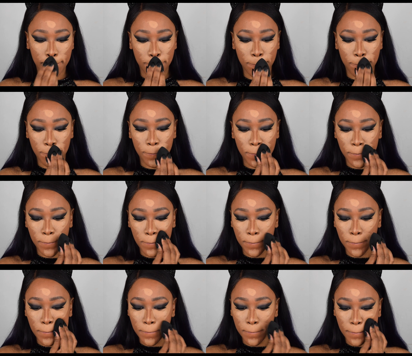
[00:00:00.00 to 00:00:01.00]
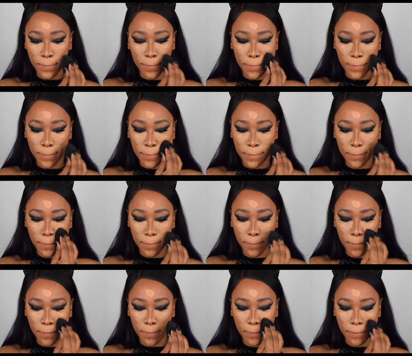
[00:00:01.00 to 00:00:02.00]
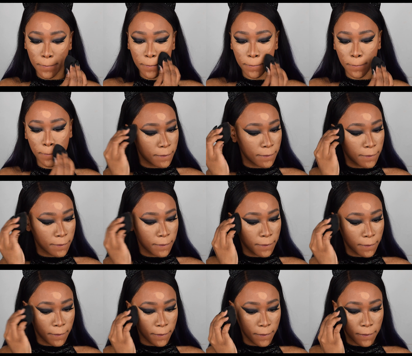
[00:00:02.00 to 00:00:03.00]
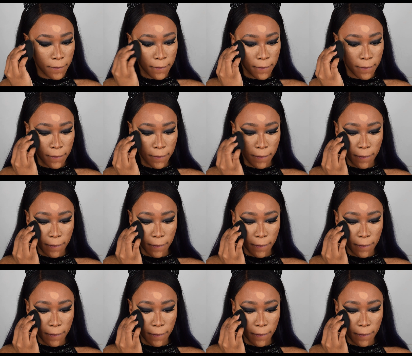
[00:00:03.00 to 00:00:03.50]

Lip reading: Nobody speaks.